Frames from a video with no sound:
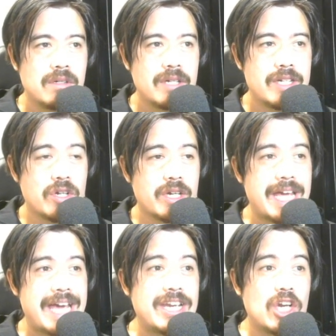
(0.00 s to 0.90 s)
he's going to
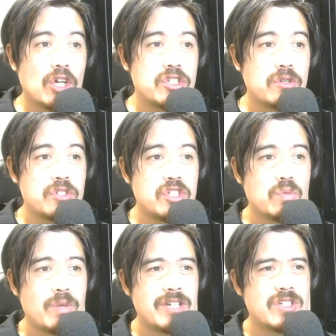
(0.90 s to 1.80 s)
get in lots of those
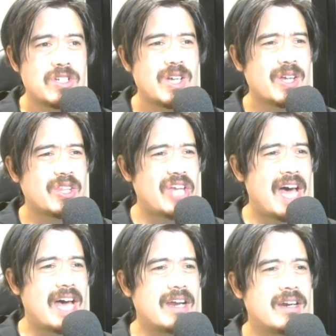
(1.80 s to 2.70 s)
situations. Look at
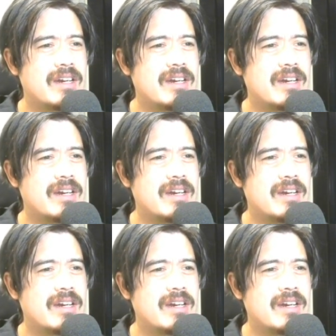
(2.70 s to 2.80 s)
that.